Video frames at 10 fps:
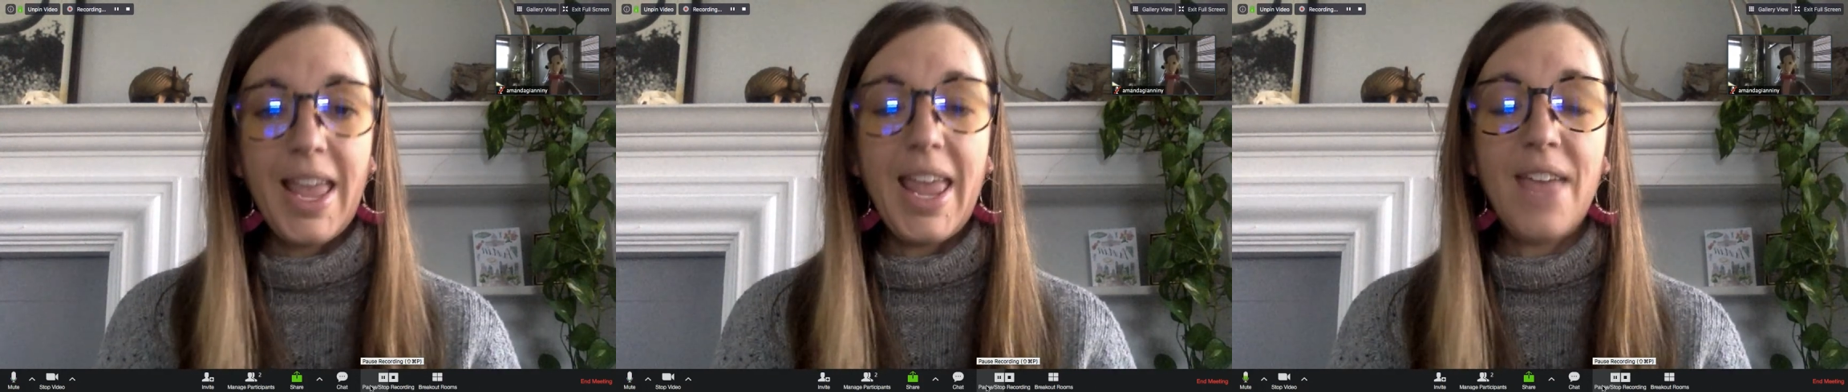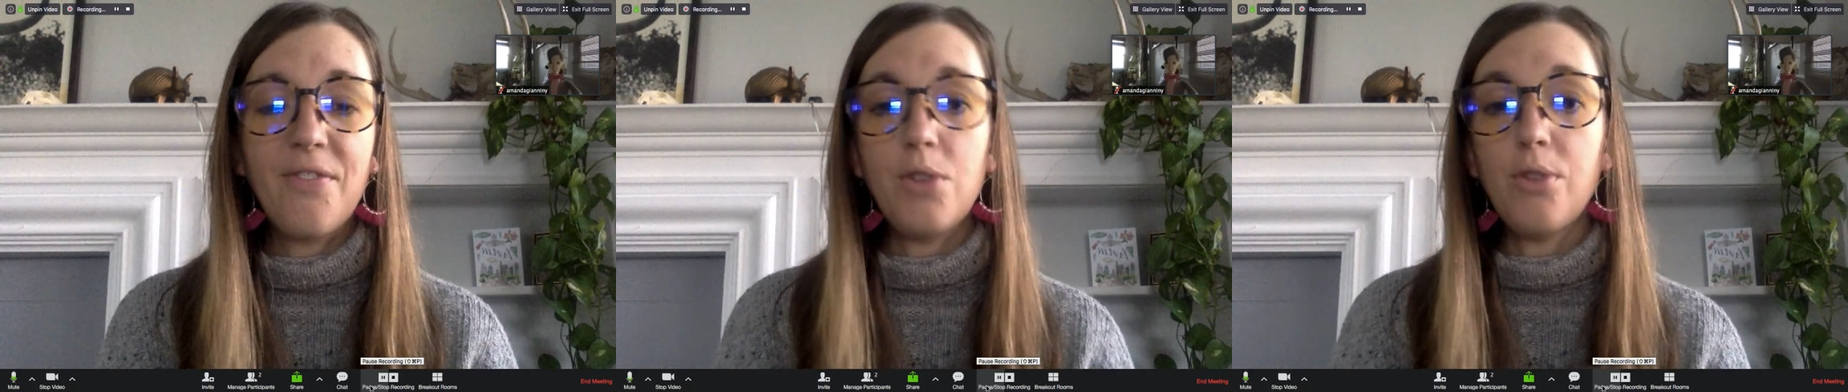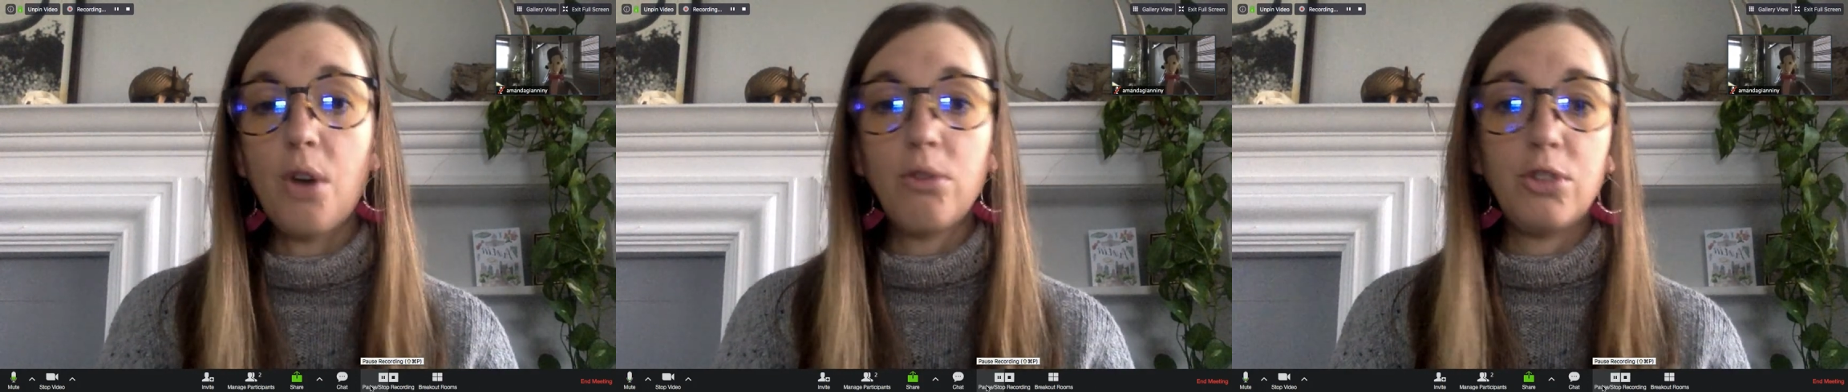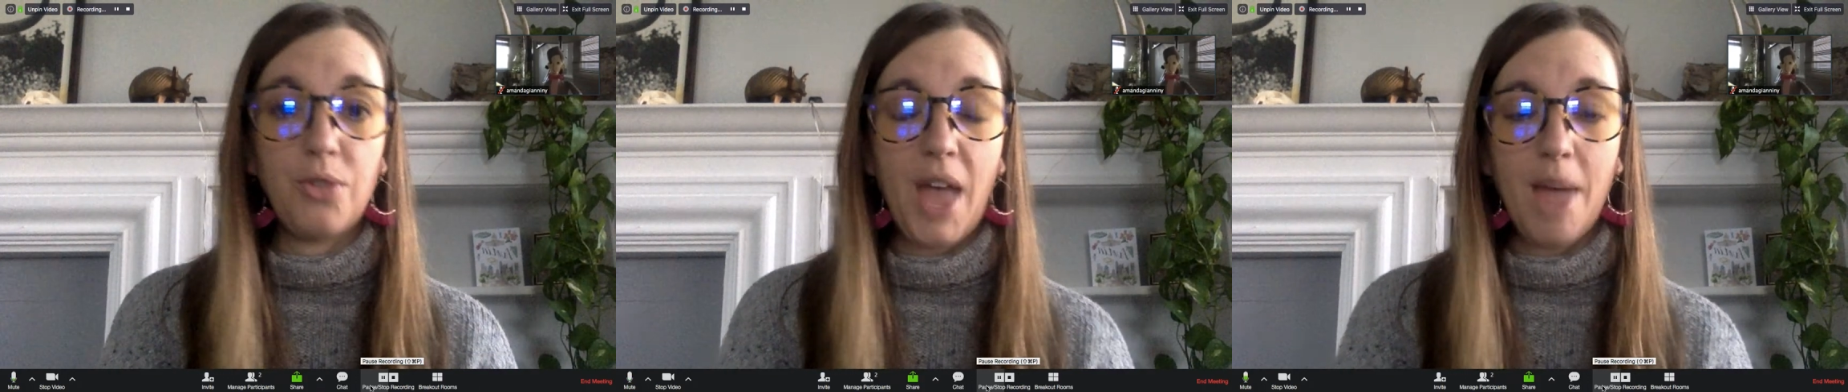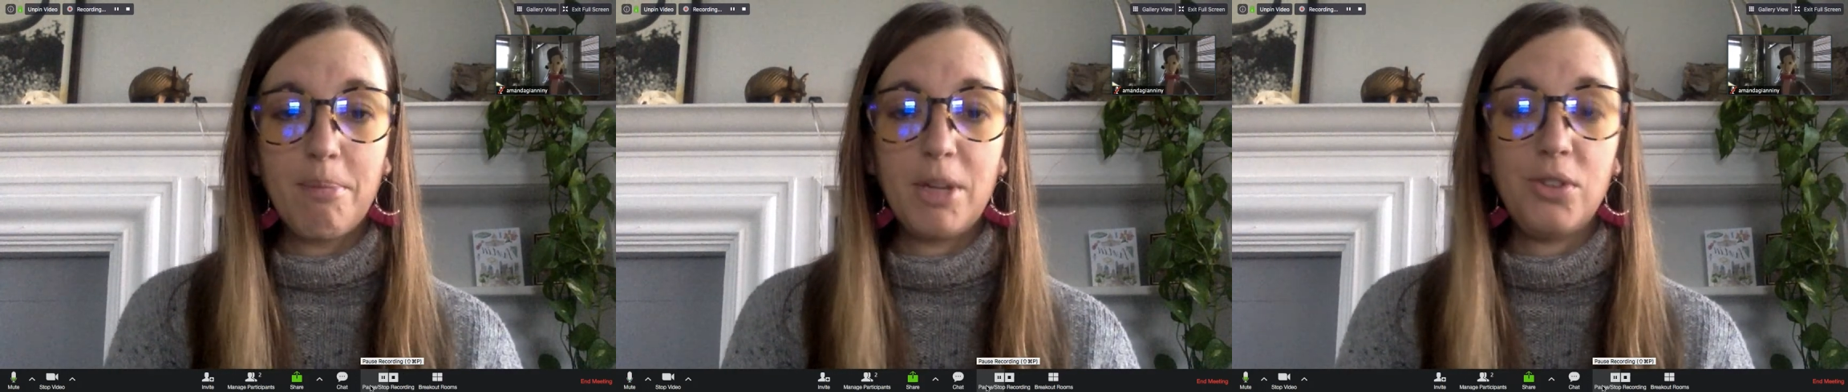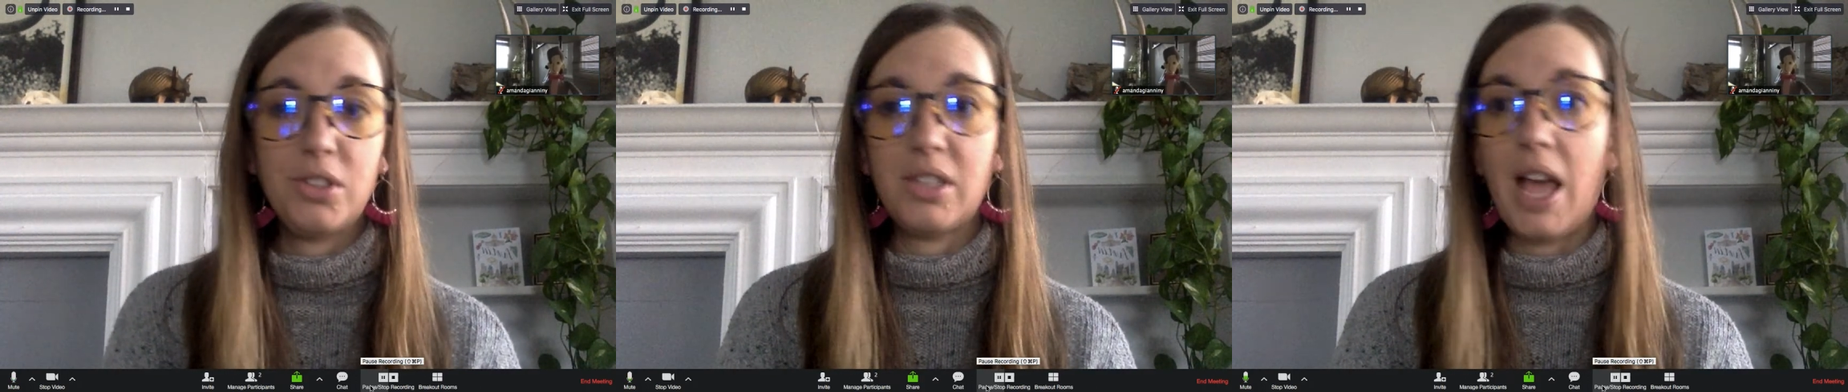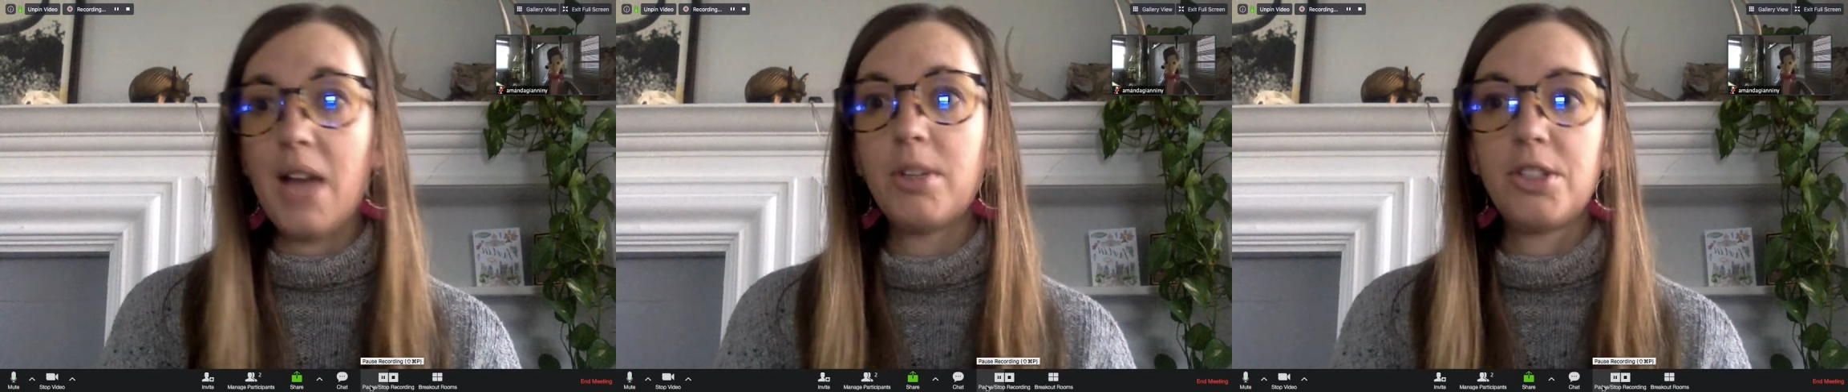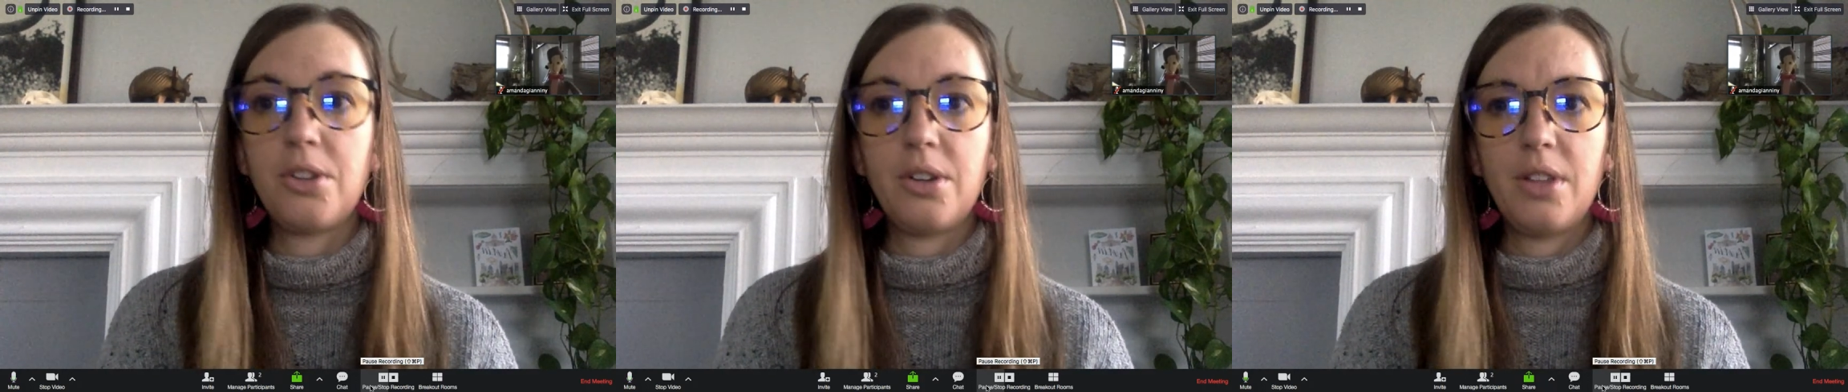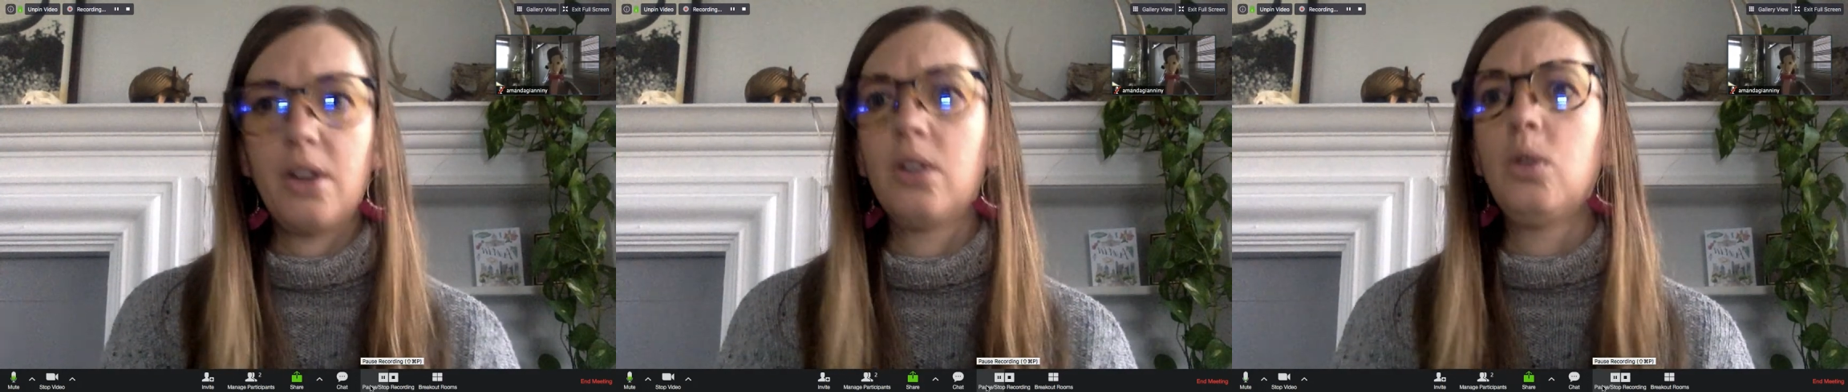If you don't do that, but you decide once you're in there,